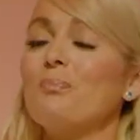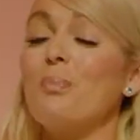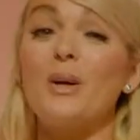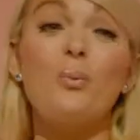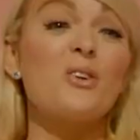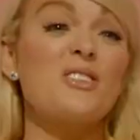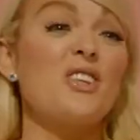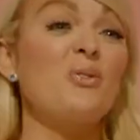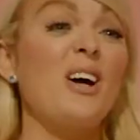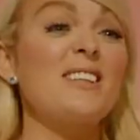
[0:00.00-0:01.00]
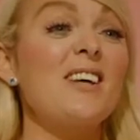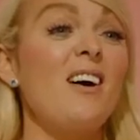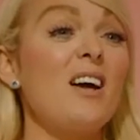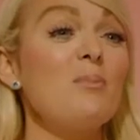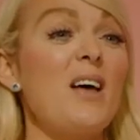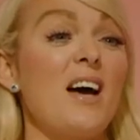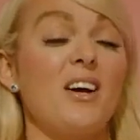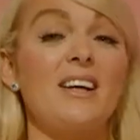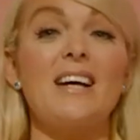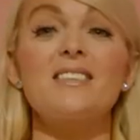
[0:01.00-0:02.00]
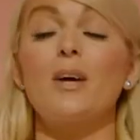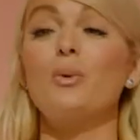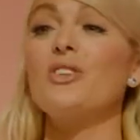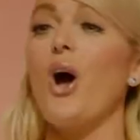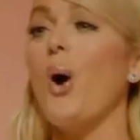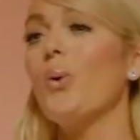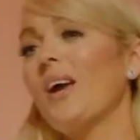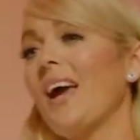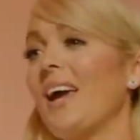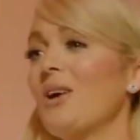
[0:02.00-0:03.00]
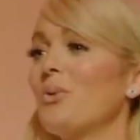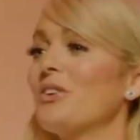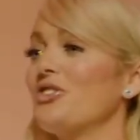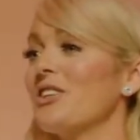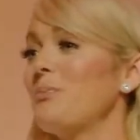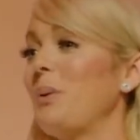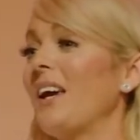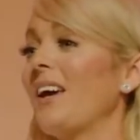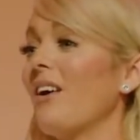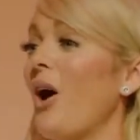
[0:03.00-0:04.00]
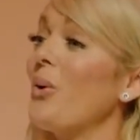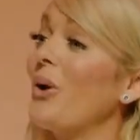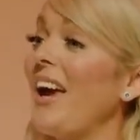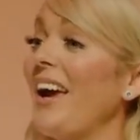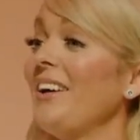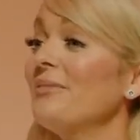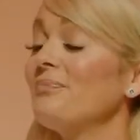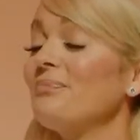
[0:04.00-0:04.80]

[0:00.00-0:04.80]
But it wasn't the right time then. I guess I was okay with just being okay.